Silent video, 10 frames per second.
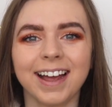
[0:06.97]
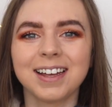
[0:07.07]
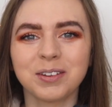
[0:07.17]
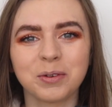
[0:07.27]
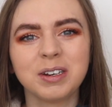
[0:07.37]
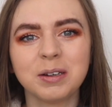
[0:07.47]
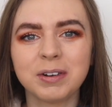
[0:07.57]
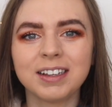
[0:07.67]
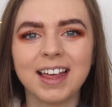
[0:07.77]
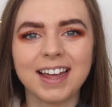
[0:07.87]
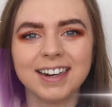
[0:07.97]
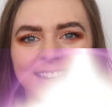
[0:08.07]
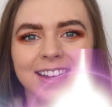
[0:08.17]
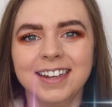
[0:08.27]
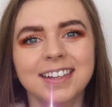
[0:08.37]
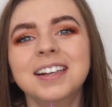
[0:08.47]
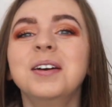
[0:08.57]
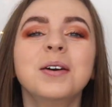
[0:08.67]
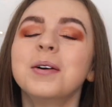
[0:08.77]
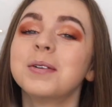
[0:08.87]
Hi guys, I'm Emmarie Lane,
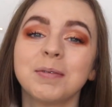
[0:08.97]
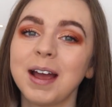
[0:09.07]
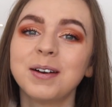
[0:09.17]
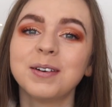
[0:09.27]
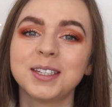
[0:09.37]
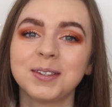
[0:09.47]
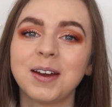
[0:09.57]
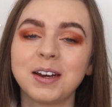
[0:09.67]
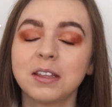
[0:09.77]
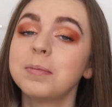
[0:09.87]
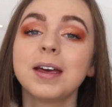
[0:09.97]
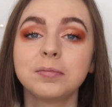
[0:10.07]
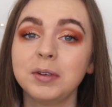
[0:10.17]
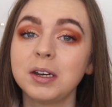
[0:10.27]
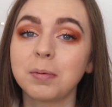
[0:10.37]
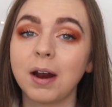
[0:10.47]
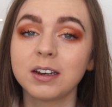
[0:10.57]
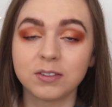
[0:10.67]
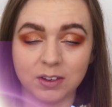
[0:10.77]
where my goal is to find you the best beauty products